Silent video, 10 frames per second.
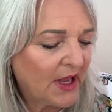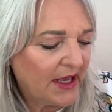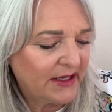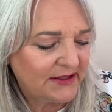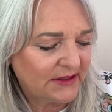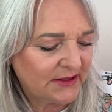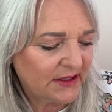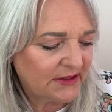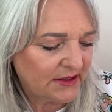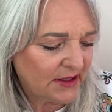It
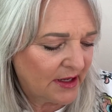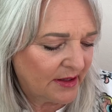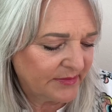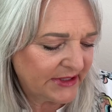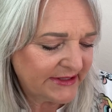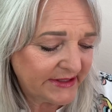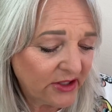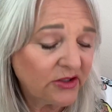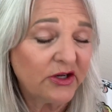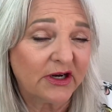doesn't
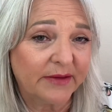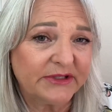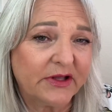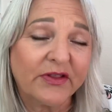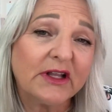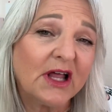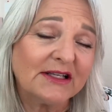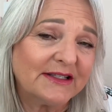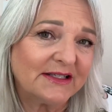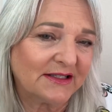seal your lips, though. The
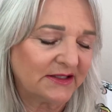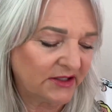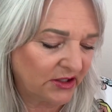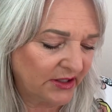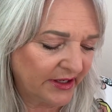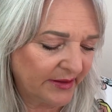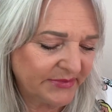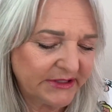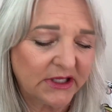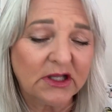gloss doesn't seal your
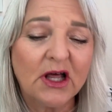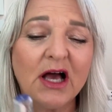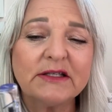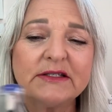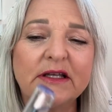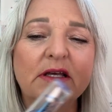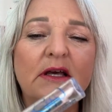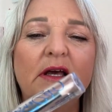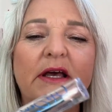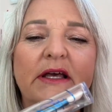lips. The gloss
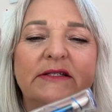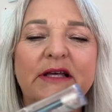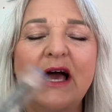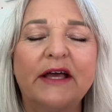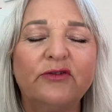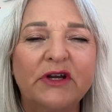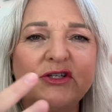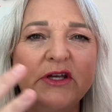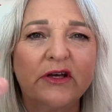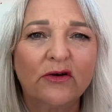is a
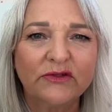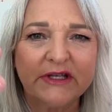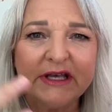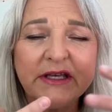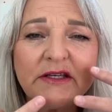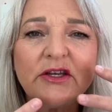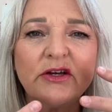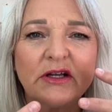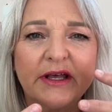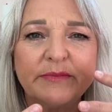hydration. It goes into
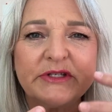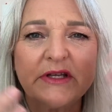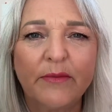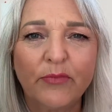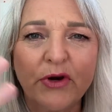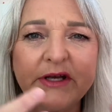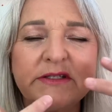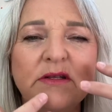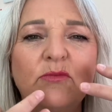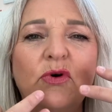your lips and
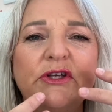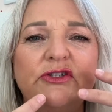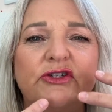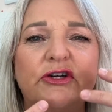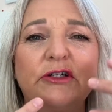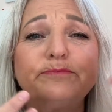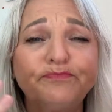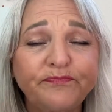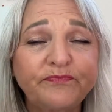brings the moisture